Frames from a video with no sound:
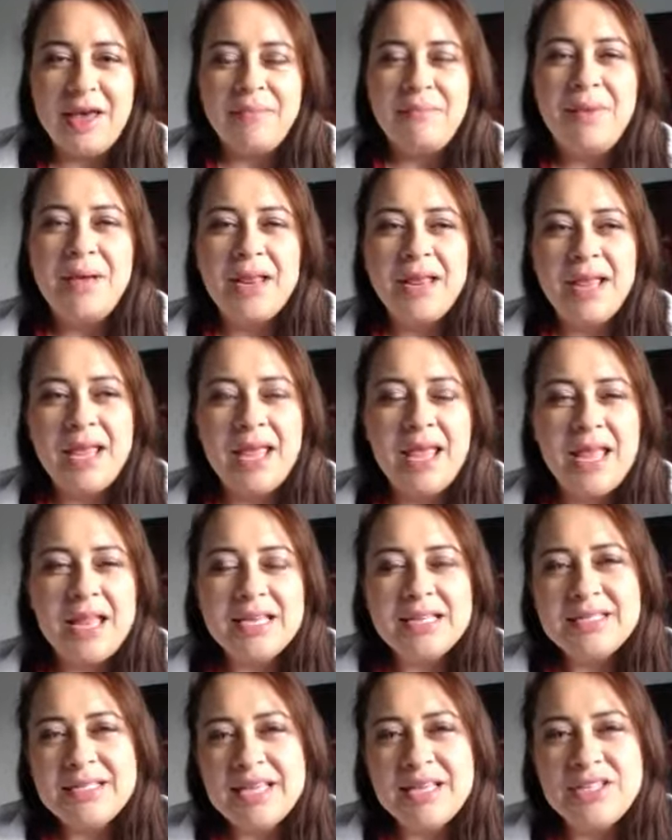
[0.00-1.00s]
But in
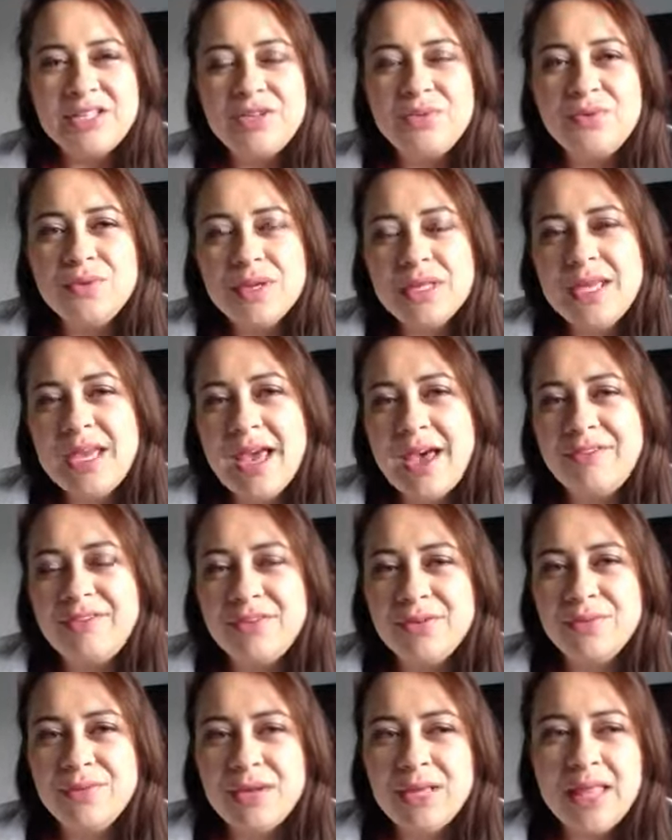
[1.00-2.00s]
a sense, you really have
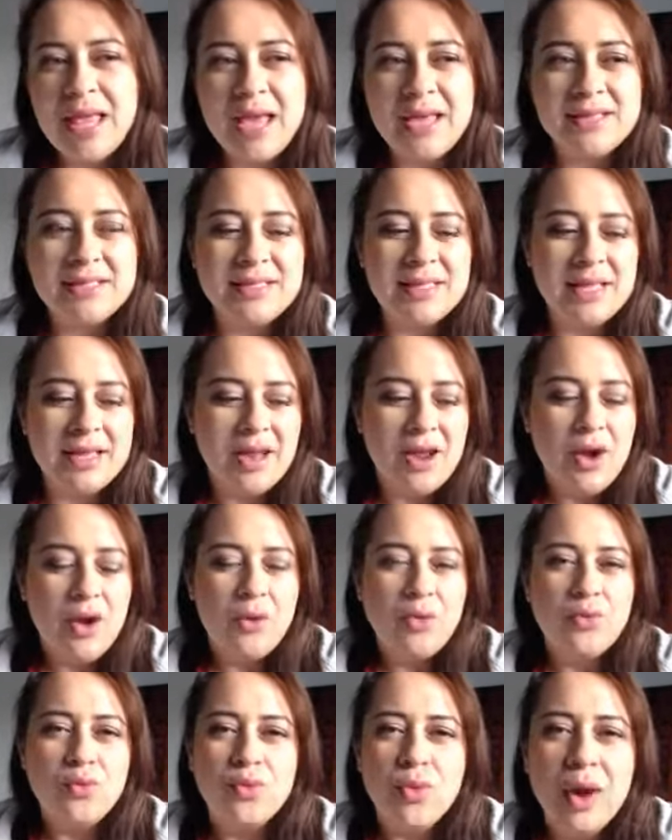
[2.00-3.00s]
to realize that
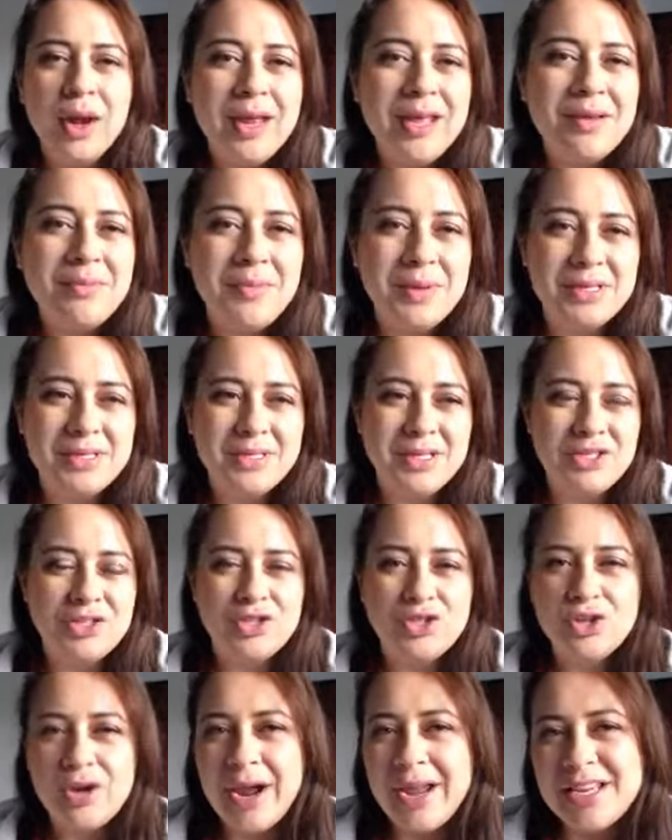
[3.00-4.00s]
running a business,
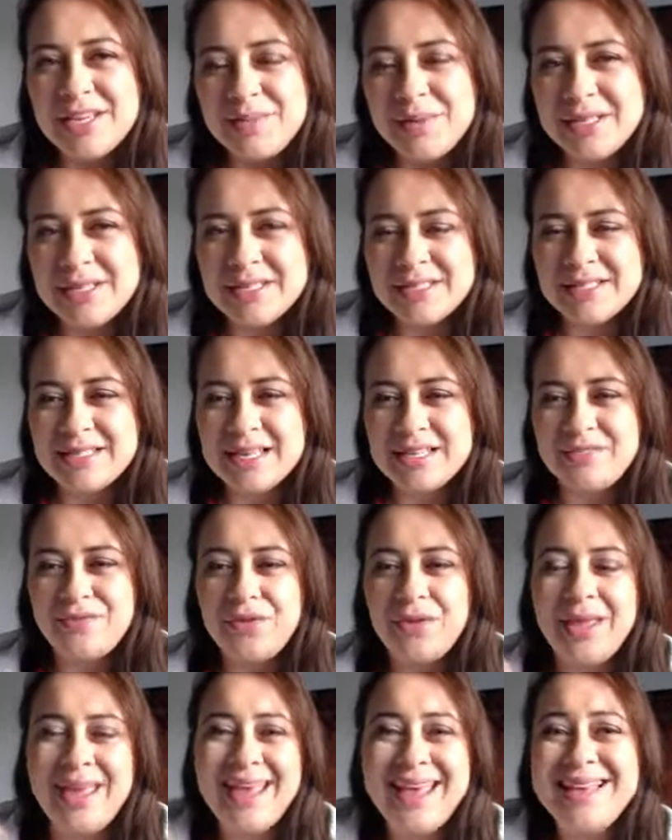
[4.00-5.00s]
trying to be
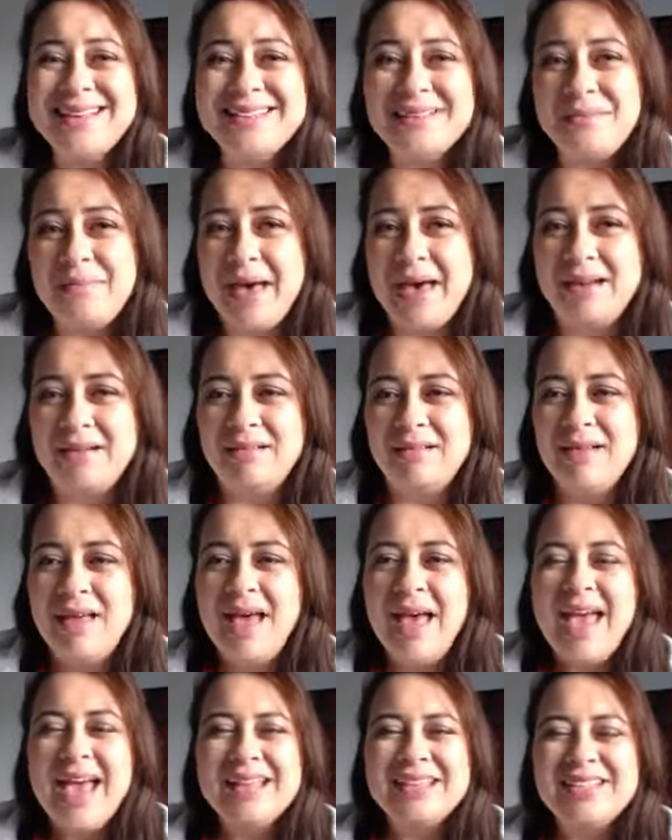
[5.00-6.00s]
successful, is a battle.
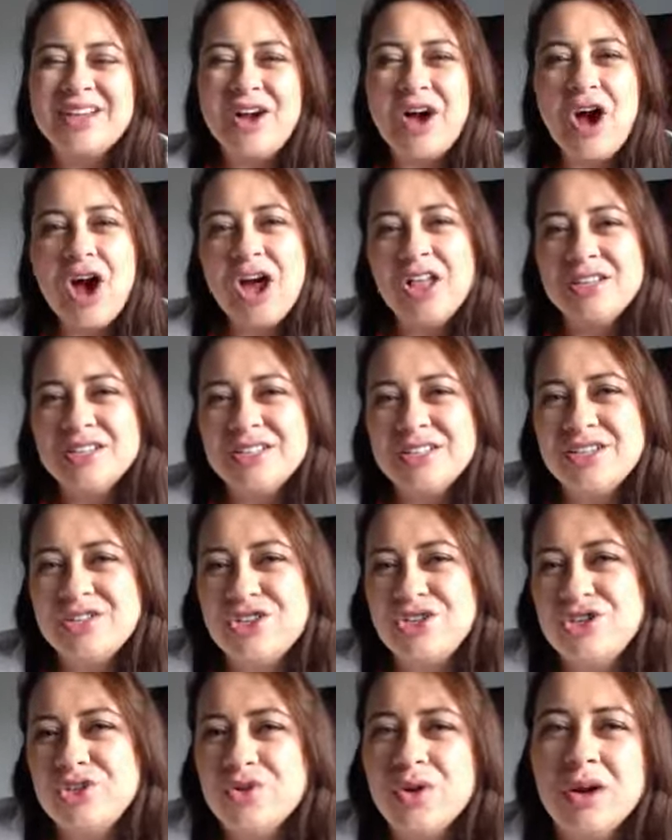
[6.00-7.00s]
It's a constant
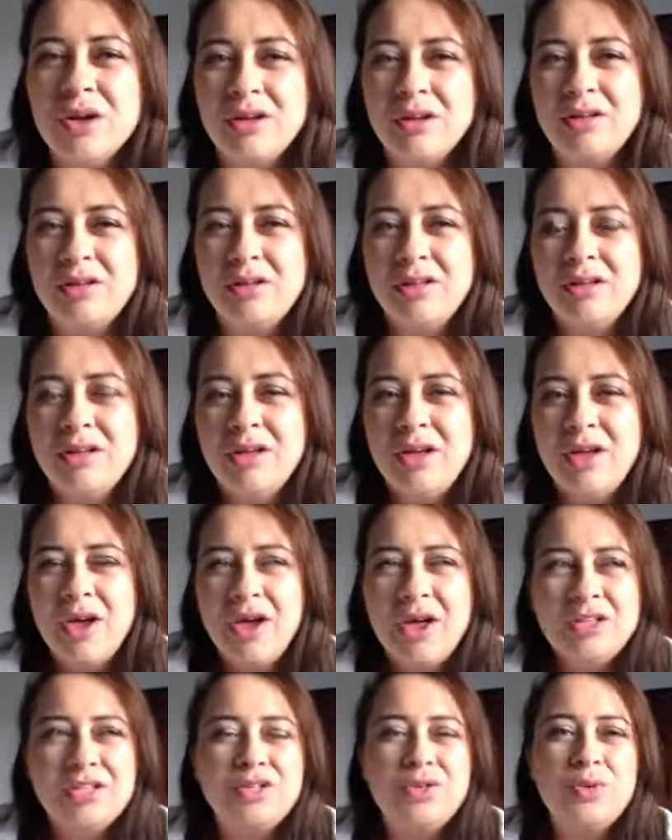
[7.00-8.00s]
struggle
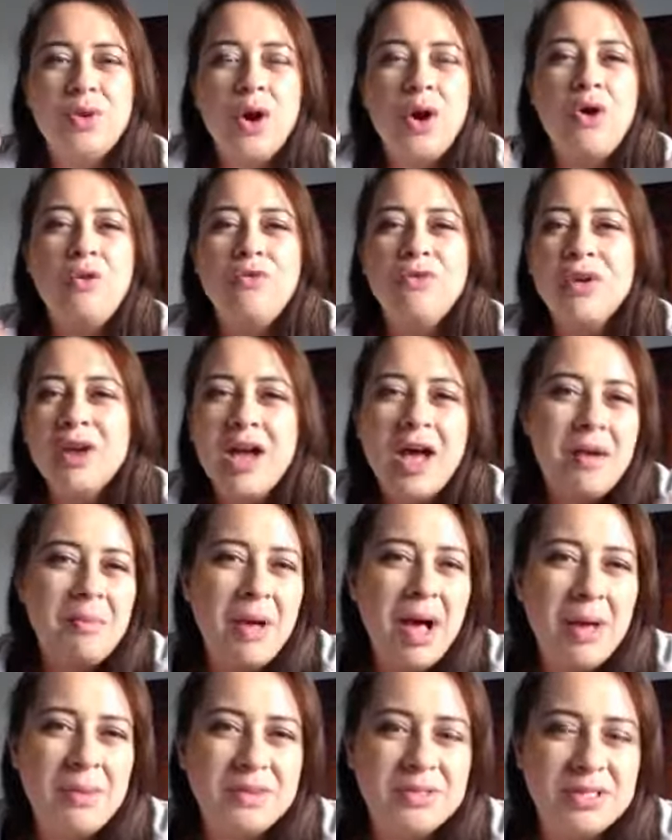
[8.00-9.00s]
to
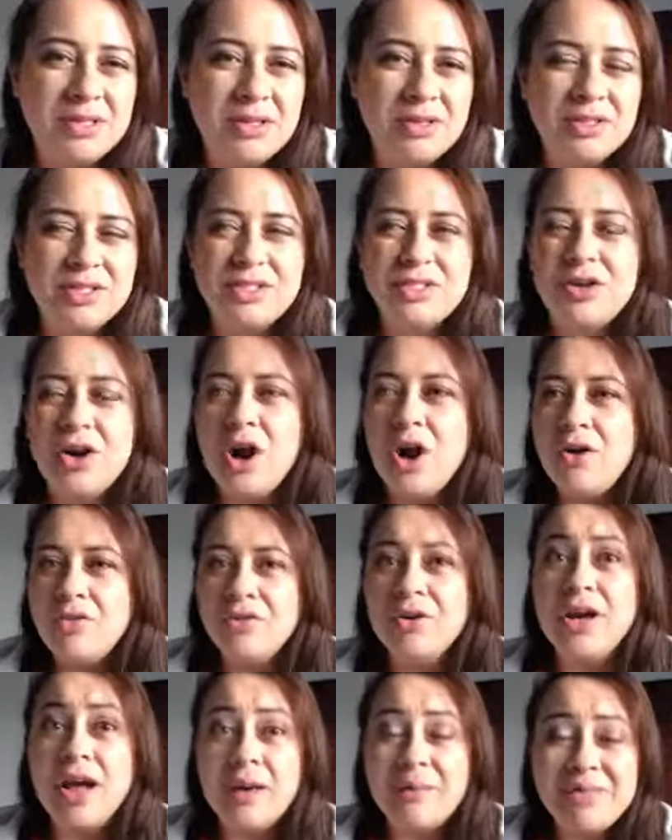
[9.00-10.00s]
overcome obstacles, to
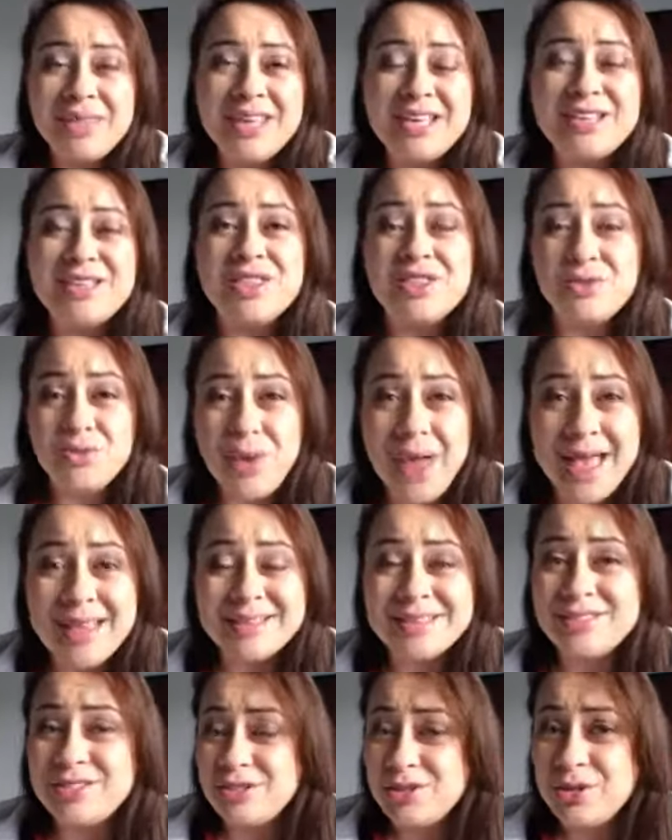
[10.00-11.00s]
overcome these
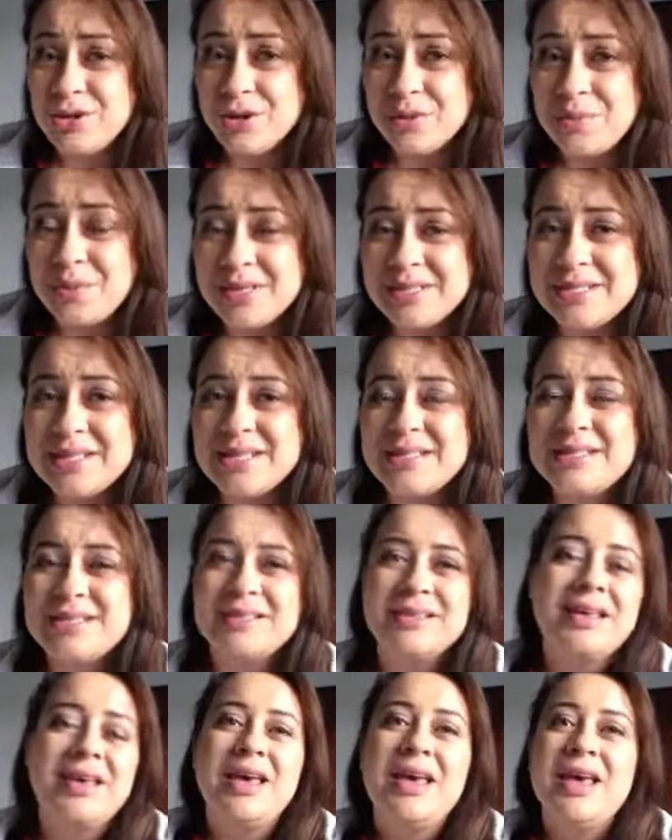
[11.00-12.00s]
threats to your
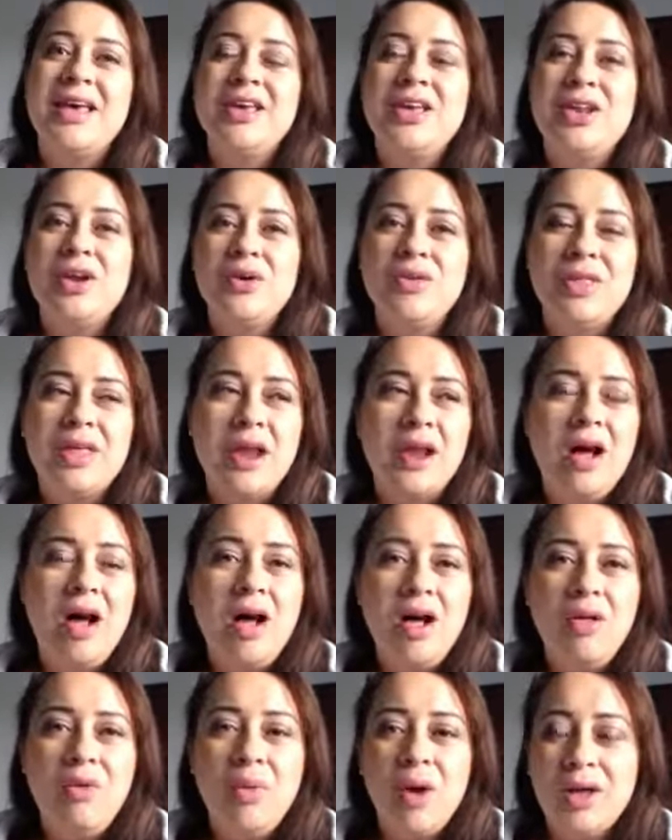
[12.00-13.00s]
business, that
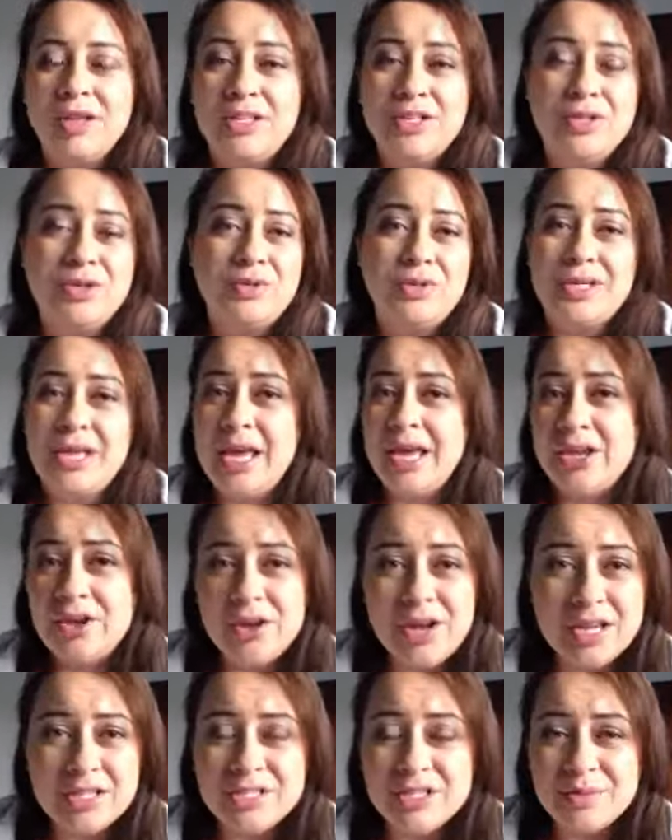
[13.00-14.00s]
all want to take your
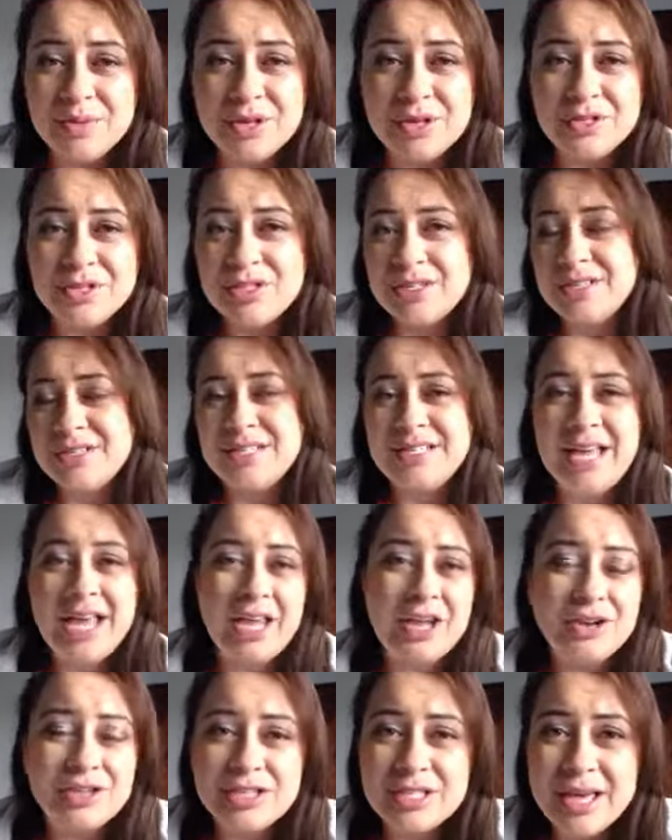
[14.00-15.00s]
customers,
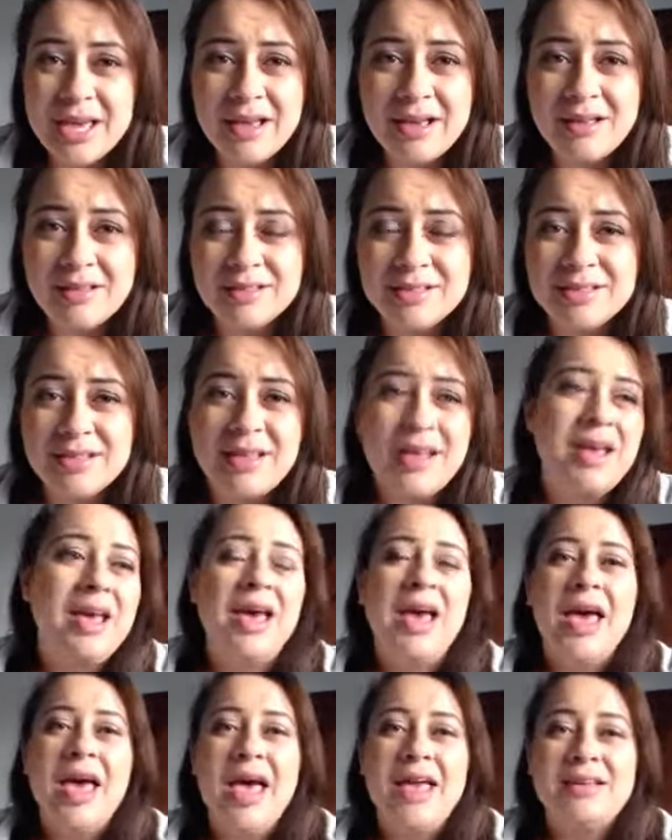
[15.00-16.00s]
take your sales,
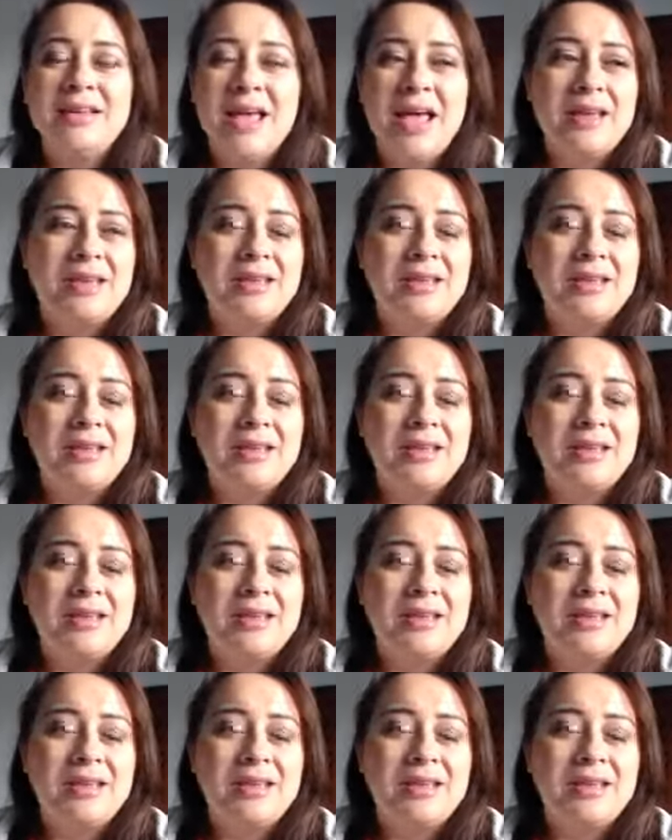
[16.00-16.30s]
and